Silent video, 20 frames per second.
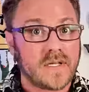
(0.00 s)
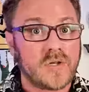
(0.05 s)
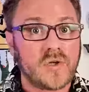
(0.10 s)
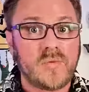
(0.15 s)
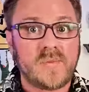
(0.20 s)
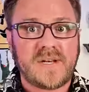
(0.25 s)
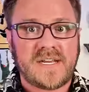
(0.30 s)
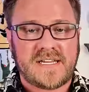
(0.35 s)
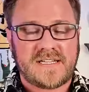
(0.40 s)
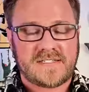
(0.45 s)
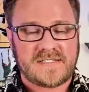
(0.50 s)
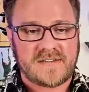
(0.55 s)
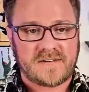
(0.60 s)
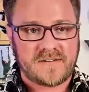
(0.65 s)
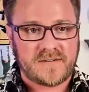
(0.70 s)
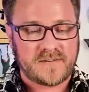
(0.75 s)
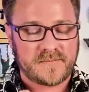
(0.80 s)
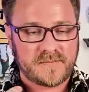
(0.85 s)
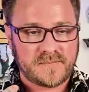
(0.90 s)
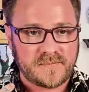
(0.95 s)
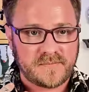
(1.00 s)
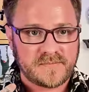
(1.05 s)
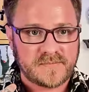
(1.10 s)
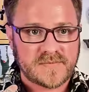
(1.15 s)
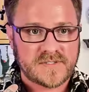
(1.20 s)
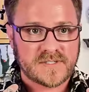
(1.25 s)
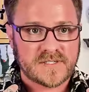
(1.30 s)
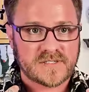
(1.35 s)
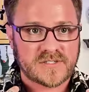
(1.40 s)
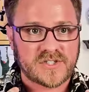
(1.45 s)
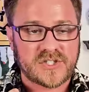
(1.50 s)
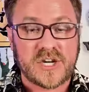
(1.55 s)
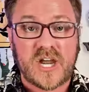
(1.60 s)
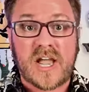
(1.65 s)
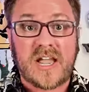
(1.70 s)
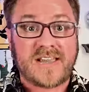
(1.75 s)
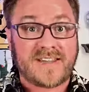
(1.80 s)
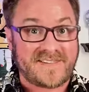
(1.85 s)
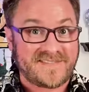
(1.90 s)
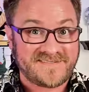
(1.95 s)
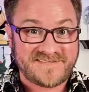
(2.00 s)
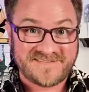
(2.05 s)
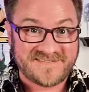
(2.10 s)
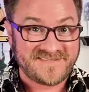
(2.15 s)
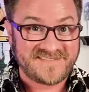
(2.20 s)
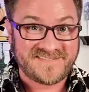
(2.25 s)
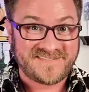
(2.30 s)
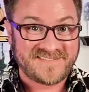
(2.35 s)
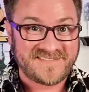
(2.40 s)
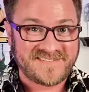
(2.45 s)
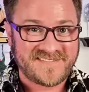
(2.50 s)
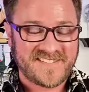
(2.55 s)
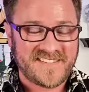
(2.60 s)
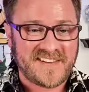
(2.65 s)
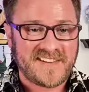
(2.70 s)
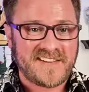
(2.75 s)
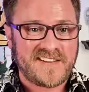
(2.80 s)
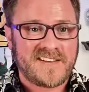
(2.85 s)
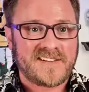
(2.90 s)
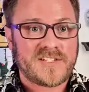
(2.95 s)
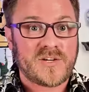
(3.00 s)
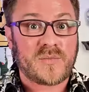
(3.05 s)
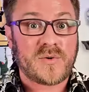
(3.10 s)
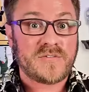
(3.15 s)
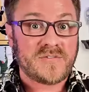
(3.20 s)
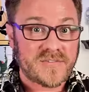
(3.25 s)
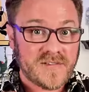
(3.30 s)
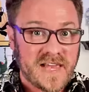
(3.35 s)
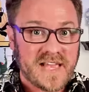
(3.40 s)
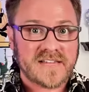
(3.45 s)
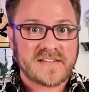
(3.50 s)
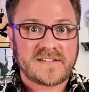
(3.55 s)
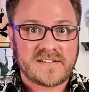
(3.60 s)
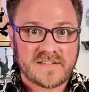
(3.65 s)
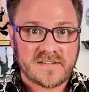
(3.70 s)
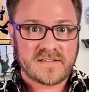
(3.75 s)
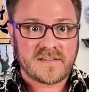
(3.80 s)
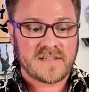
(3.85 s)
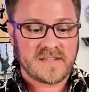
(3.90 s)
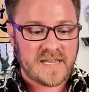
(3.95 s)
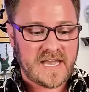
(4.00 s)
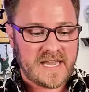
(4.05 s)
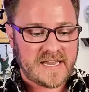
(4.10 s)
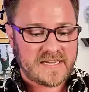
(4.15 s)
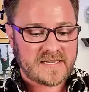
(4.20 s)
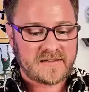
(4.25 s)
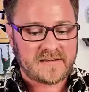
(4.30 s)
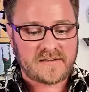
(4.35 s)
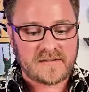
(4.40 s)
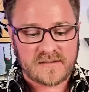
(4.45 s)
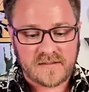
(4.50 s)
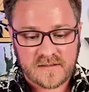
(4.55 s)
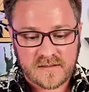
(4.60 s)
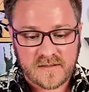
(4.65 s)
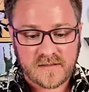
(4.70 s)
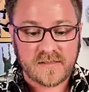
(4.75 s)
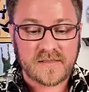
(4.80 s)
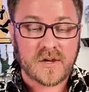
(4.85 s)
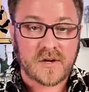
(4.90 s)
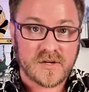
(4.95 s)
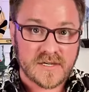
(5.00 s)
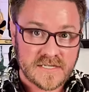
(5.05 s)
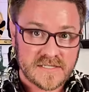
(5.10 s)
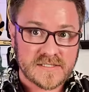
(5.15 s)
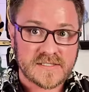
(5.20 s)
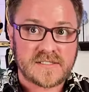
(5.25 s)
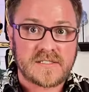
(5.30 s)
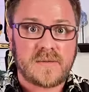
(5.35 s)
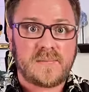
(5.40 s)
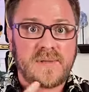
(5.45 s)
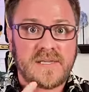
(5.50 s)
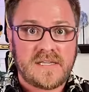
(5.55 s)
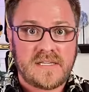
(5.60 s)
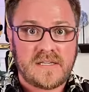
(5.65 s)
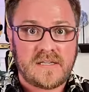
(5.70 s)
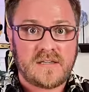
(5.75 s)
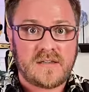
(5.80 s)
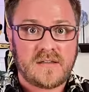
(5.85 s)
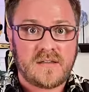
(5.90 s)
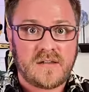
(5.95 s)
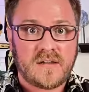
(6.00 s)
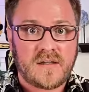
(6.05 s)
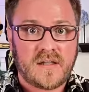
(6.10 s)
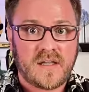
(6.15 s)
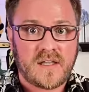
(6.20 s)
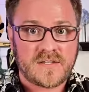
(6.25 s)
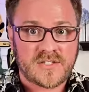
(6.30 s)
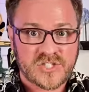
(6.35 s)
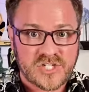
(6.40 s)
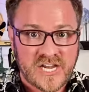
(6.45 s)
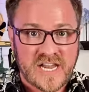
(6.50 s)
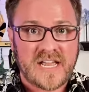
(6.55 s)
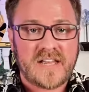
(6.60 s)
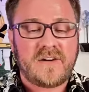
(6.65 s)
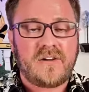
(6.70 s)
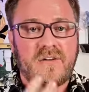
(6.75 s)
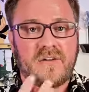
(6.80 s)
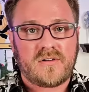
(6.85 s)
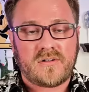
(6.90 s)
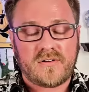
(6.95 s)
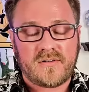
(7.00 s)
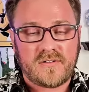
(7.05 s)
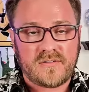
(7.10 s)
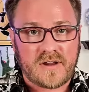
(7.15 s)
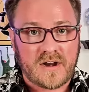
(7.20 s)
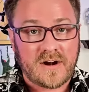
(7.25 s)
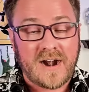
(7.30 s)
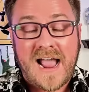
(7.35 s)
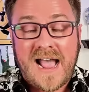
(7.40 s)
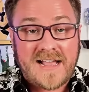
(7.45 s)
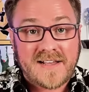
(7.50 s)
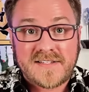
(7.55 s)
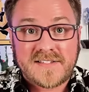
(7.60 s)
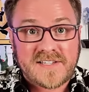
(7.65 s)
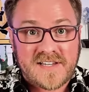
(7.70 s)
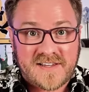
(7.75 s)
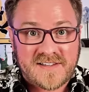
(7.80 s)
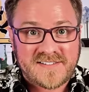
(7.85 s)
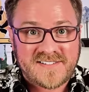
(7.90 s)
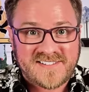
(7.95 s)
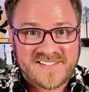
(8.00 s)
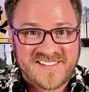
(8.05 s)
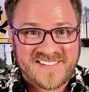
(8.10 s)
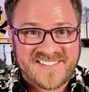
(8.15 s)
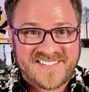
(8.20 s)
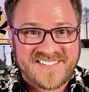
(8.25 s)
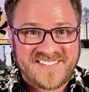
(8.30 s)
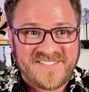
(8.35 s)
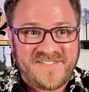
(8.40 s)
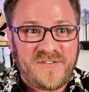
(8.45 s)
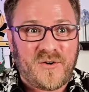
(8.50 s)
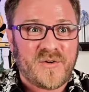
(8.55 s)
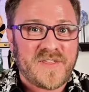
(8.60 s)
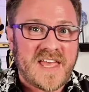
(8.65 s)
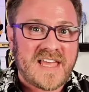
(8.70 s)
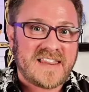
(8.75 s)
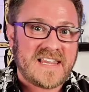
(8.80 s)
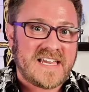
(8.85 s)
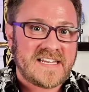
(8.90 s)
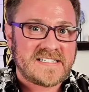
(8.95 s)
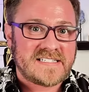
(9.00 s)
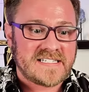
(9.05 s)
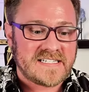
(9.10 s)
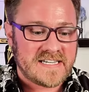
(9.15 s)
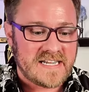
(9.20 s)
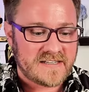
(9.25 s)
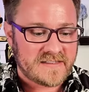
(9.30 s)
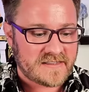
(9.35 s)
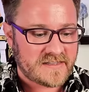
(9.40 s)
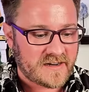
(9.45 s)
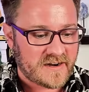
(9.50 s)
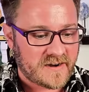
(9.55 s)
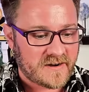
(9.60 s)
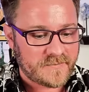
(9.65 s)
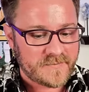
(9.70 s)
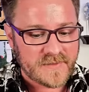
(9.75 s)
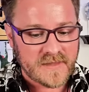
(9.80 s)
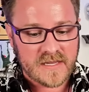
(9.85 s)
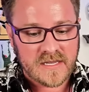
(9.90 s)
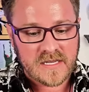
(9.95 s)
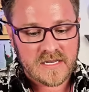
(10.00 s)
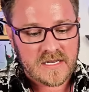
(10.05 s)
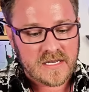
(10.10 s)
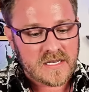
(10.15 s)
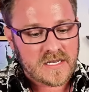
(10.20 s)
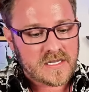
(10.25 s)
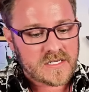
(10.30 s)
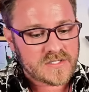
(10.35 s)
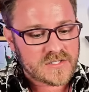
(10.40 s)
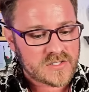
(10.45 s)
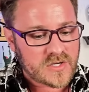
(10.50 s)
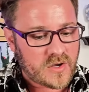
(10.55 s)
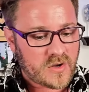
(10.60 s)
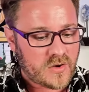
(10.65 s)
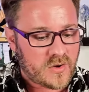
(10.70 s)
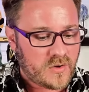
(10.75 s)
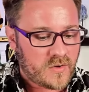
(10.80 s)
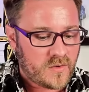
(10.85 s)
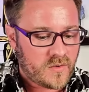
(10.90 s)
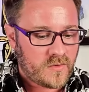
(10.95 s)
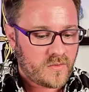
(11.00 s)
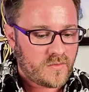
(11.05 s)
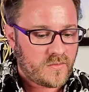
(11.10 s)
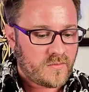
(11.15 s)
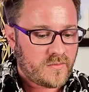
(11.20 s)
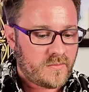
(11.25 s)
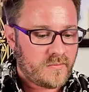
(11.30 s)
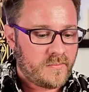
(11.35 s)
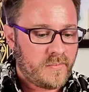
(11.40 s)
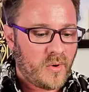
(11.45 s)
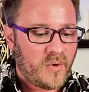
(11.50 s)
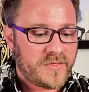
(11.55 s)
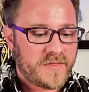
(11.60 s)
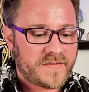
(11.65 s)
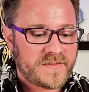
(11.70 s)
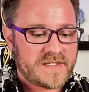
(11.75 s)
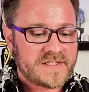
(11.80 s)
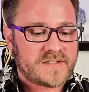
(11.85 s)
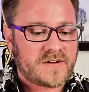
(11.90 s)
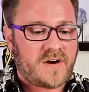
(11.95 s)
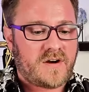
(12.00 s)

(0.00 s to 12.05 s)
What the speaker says: illuminate, to shine, to reflect the light. There needs to be a channel or access for that light to get there. So both of these